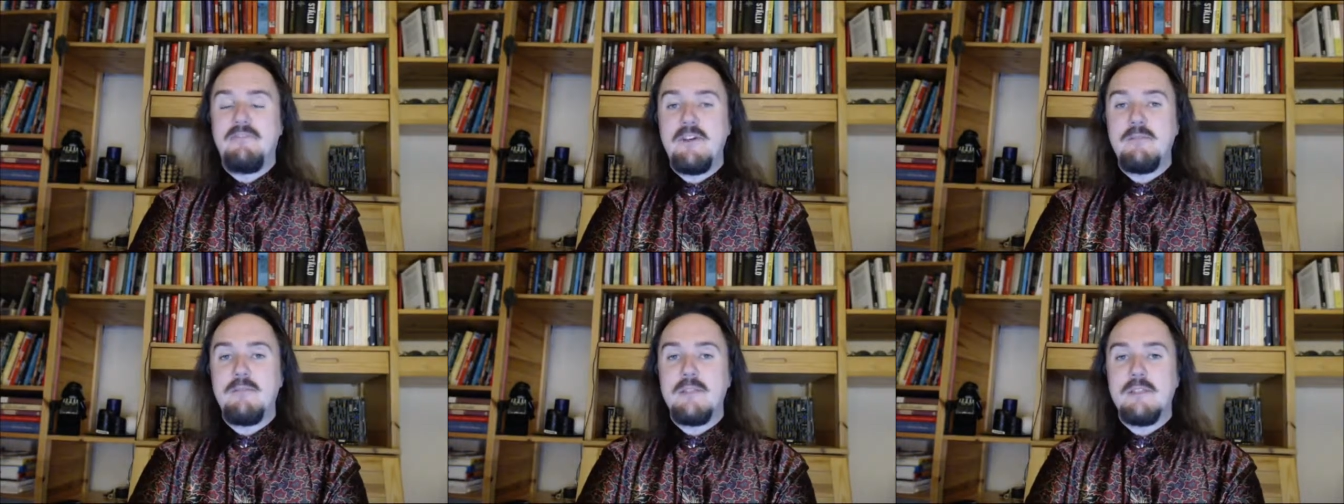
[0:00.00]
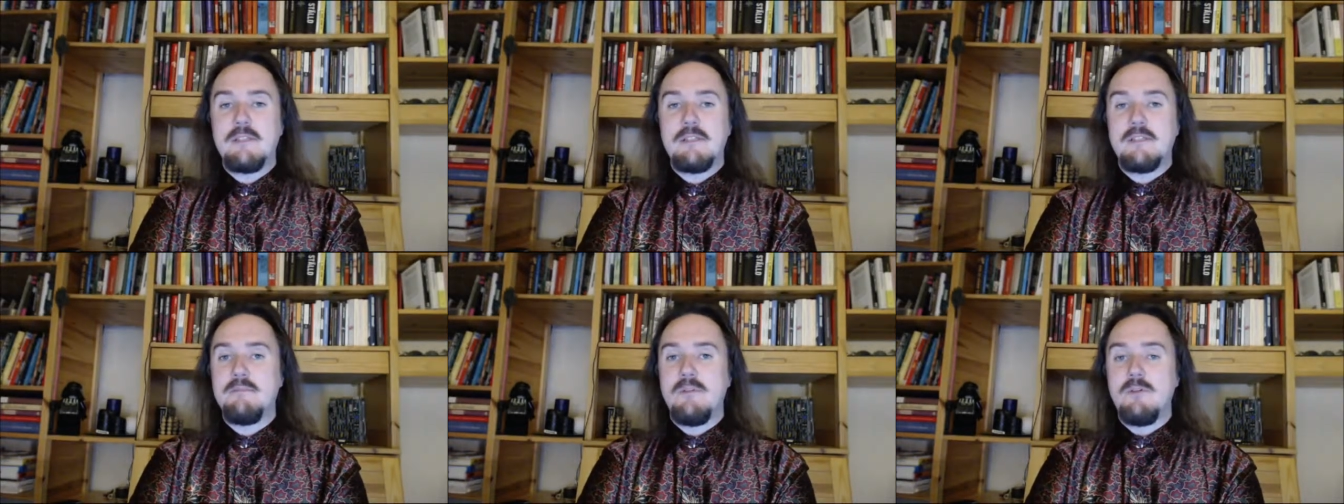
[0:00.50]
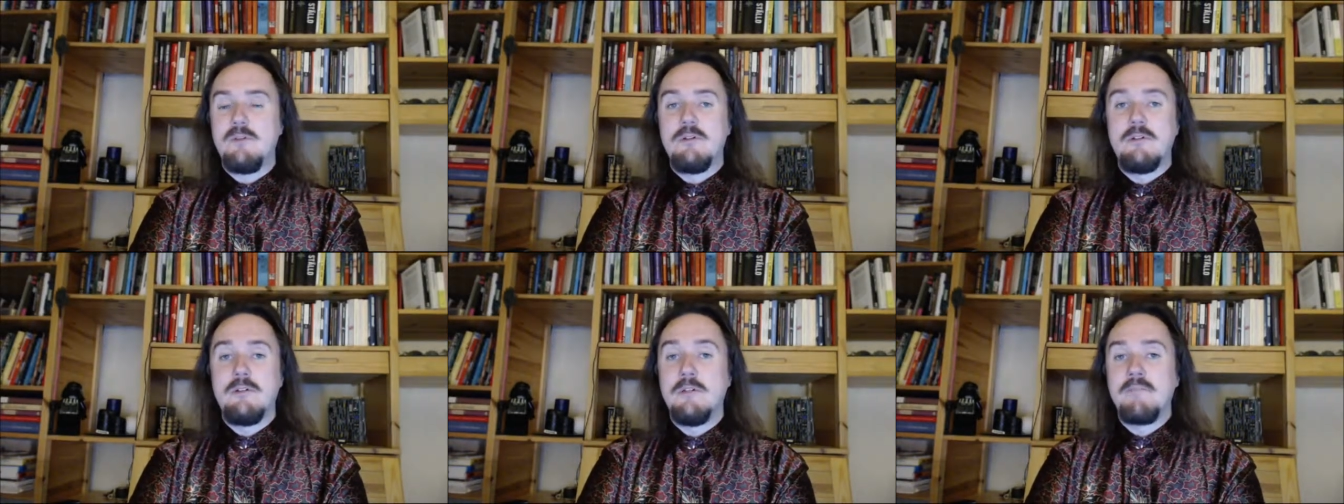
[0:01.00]
feminism
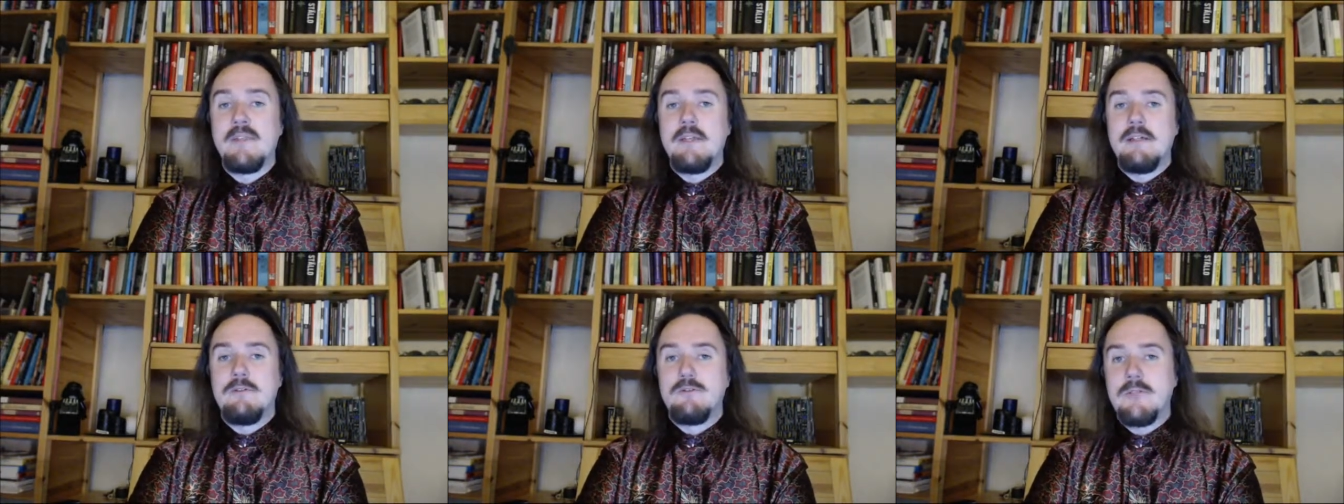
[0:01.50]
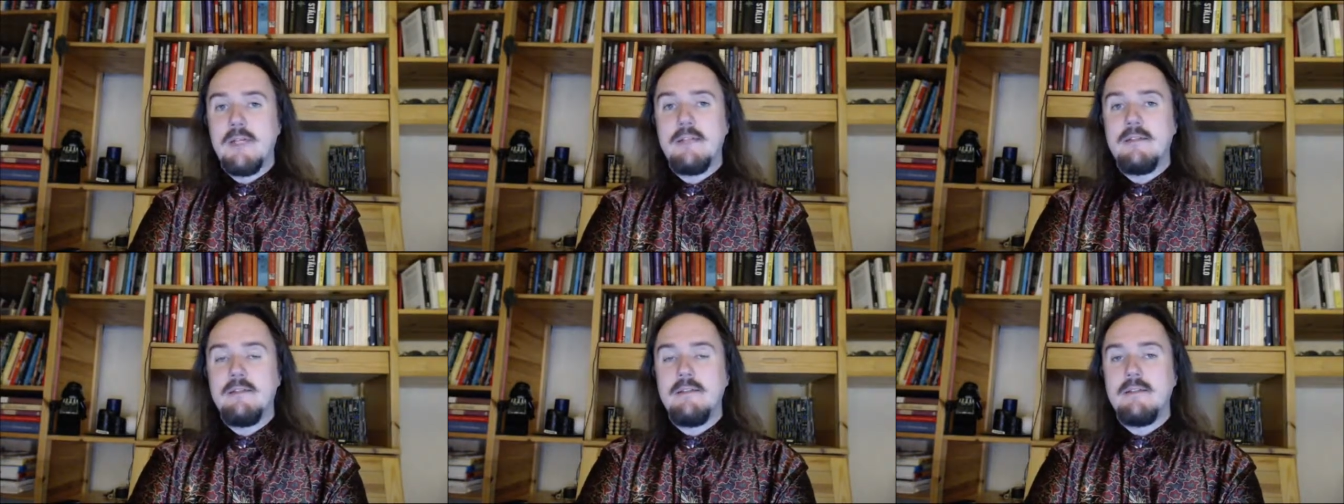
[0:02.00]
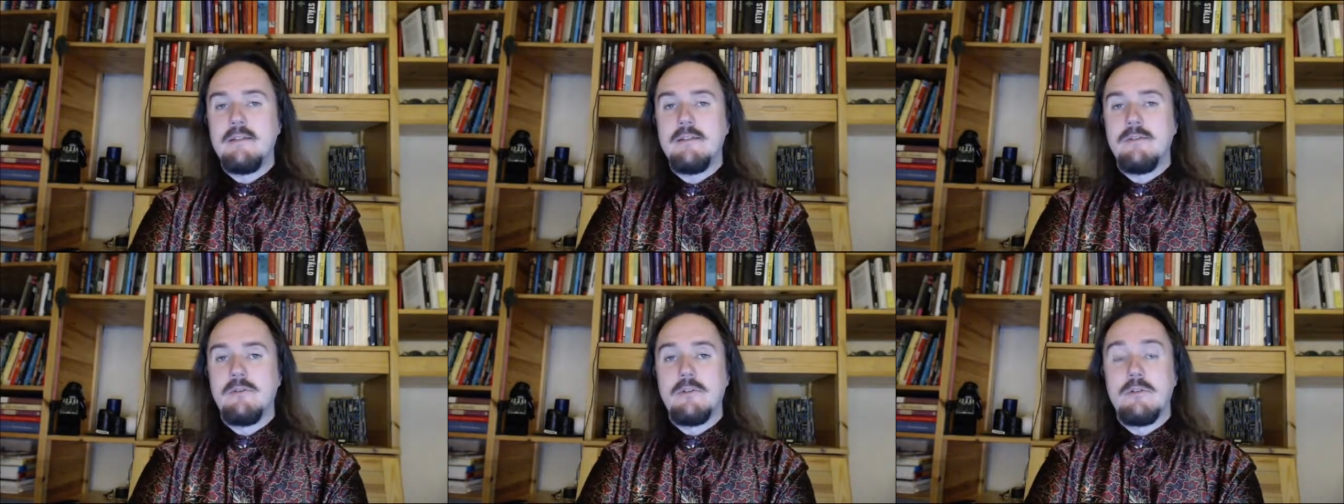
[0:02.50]
or
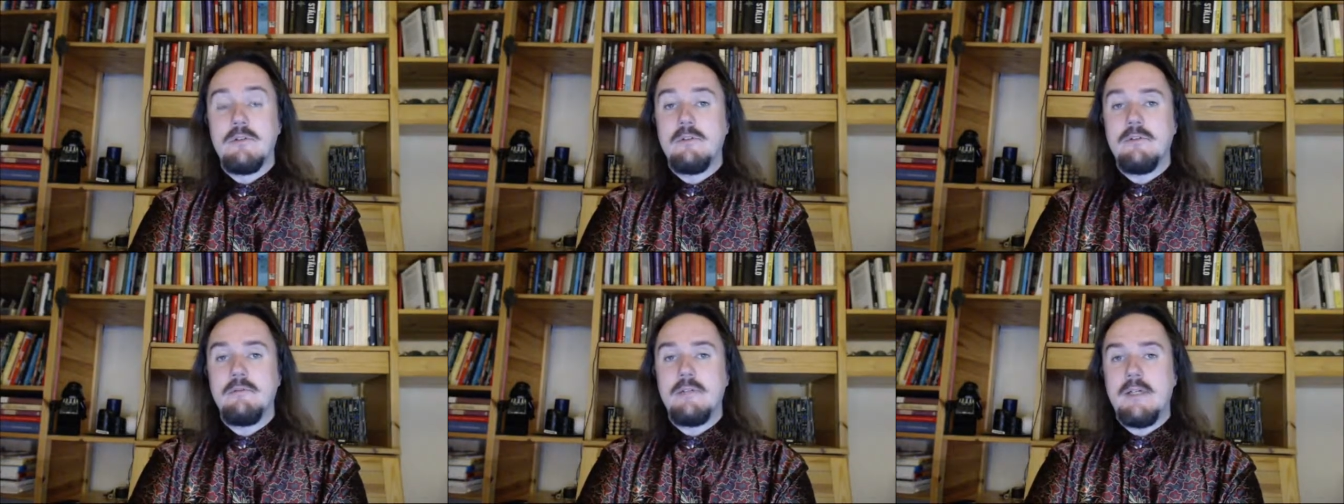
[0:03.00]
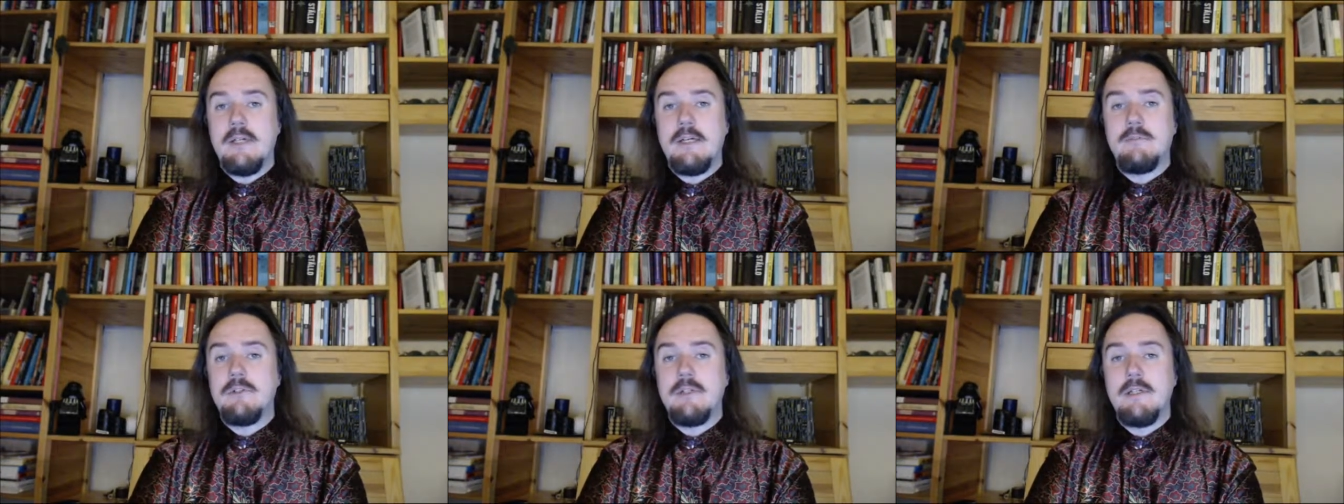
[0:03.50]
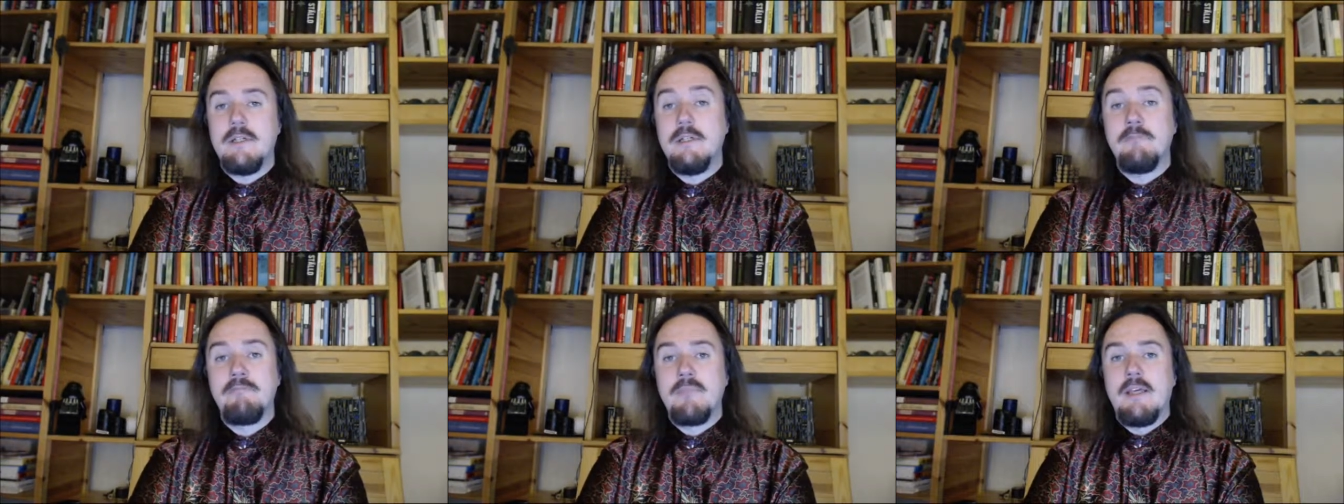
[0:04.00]
religion or
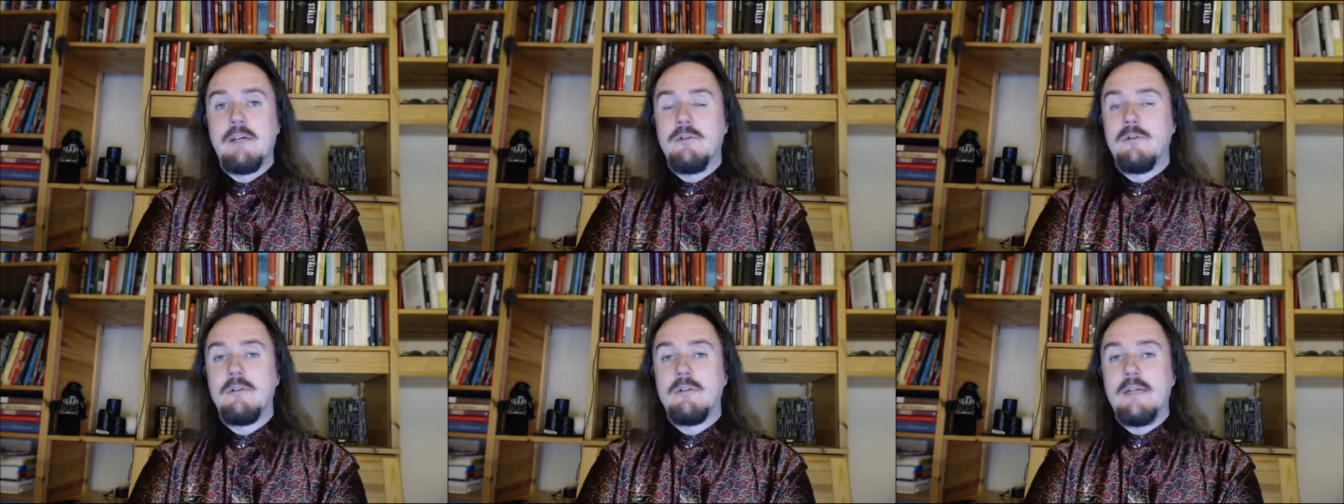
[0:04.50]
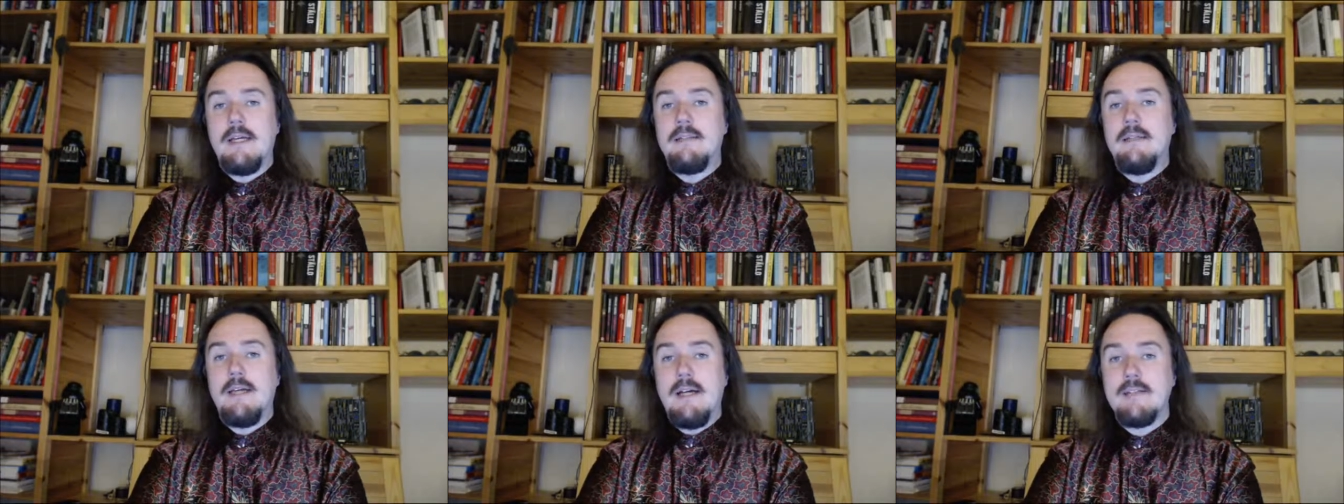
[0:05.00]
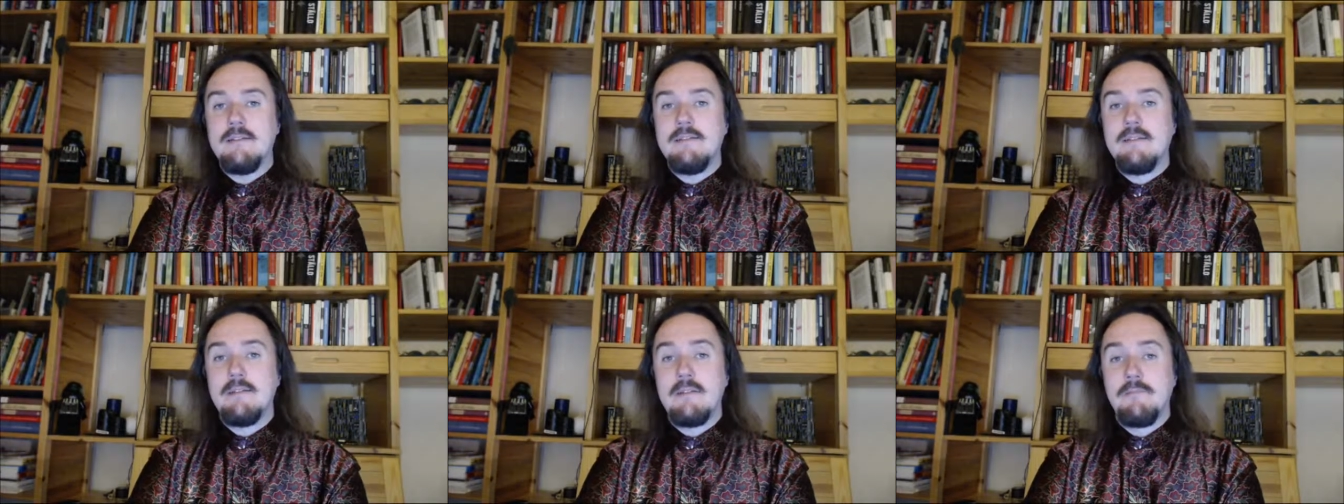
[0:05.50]
MRA or any
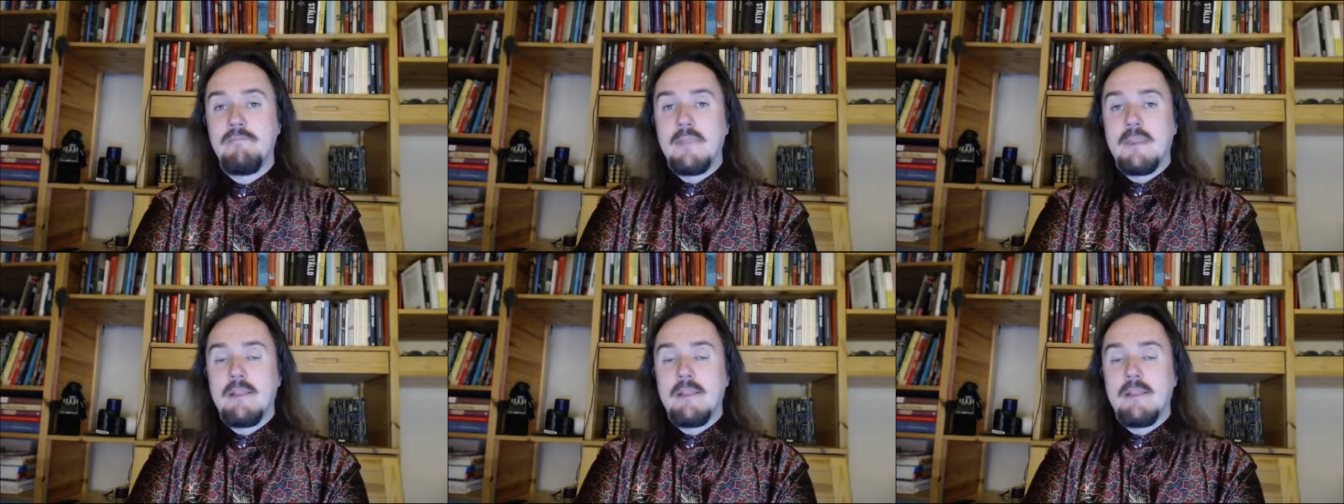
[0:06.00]
other